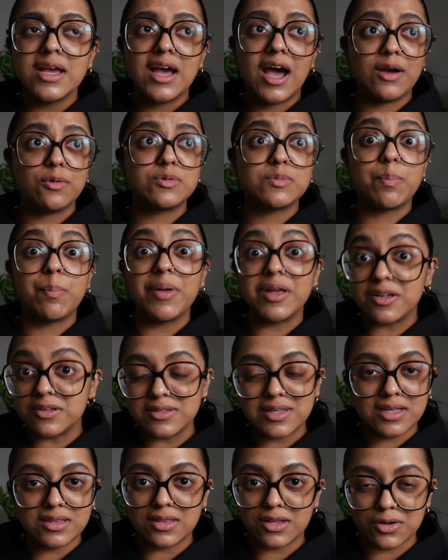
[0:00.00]
I was
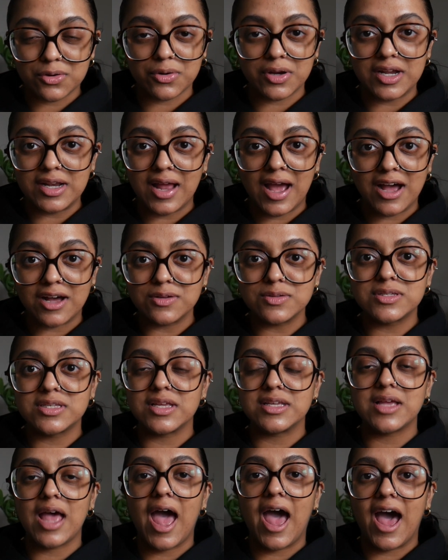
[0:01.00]
building the greenhouse
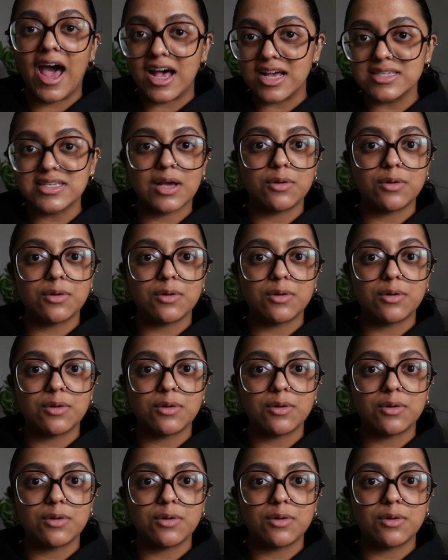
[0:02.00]
as